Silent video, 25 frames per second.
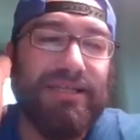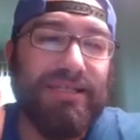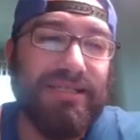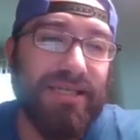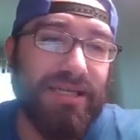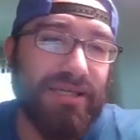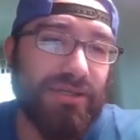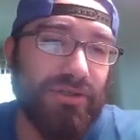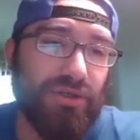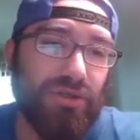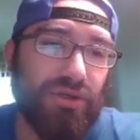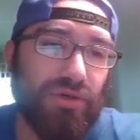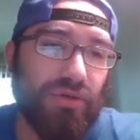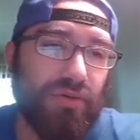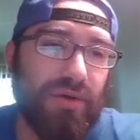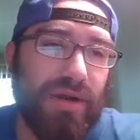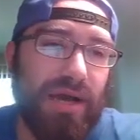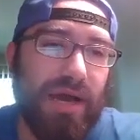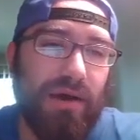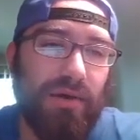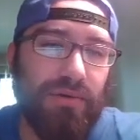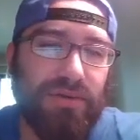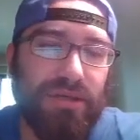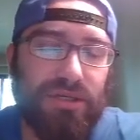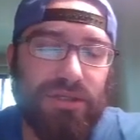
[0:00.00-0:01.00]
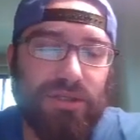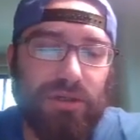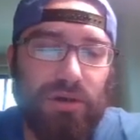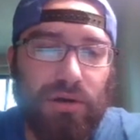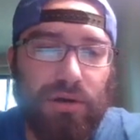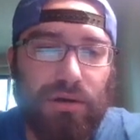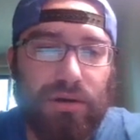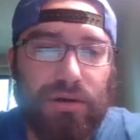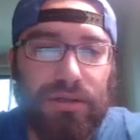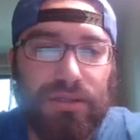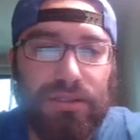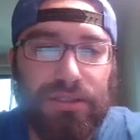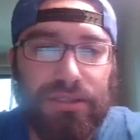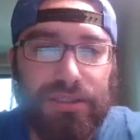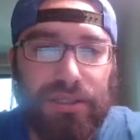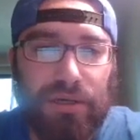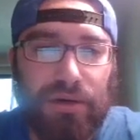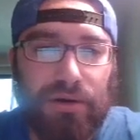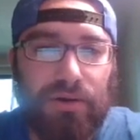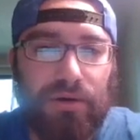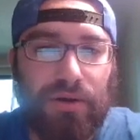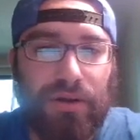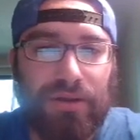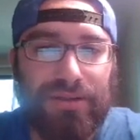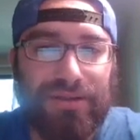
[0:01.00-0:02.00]
And so now a
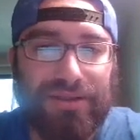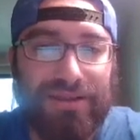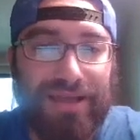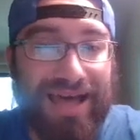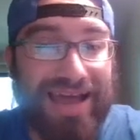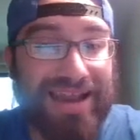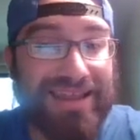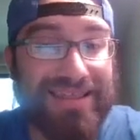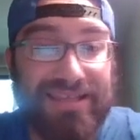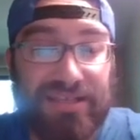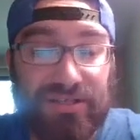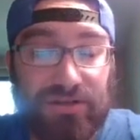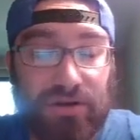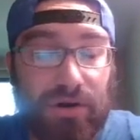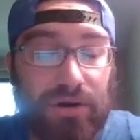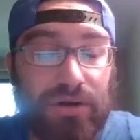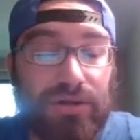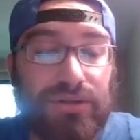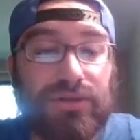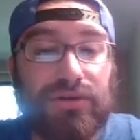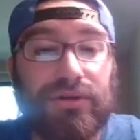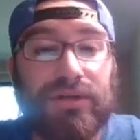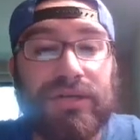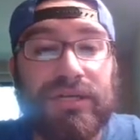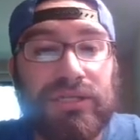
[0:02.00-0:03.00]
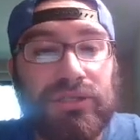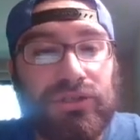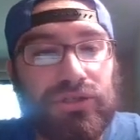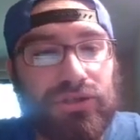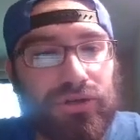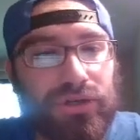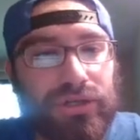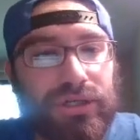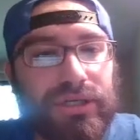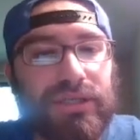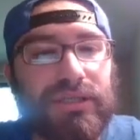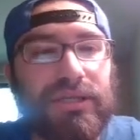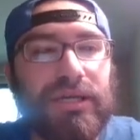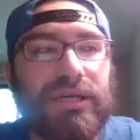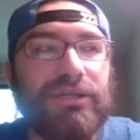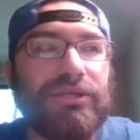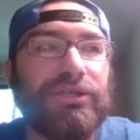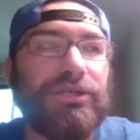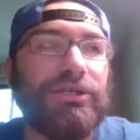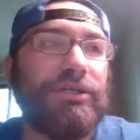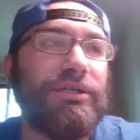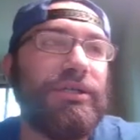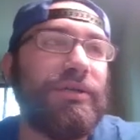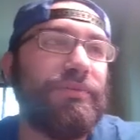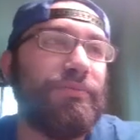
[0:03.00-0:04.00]
lot of these cards are in
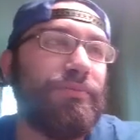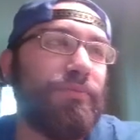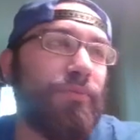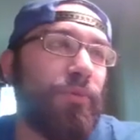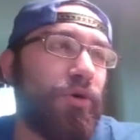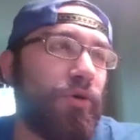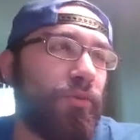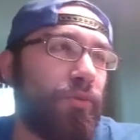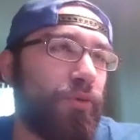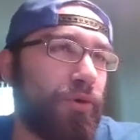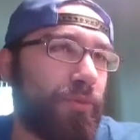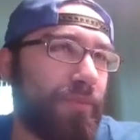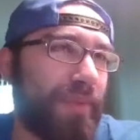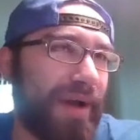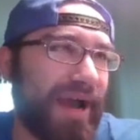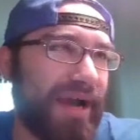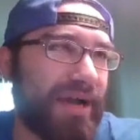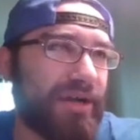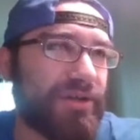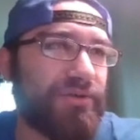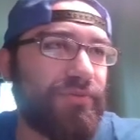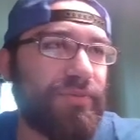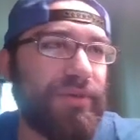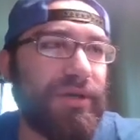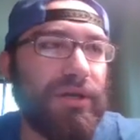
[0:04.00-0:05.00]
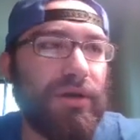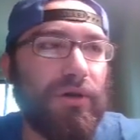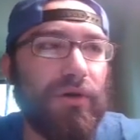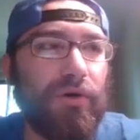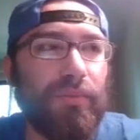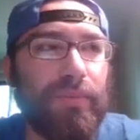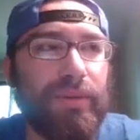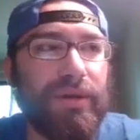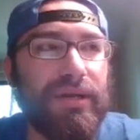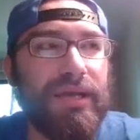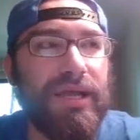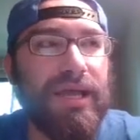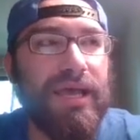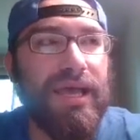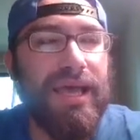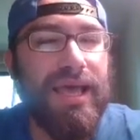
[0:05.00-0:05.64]
circulation, and more packs are being opened.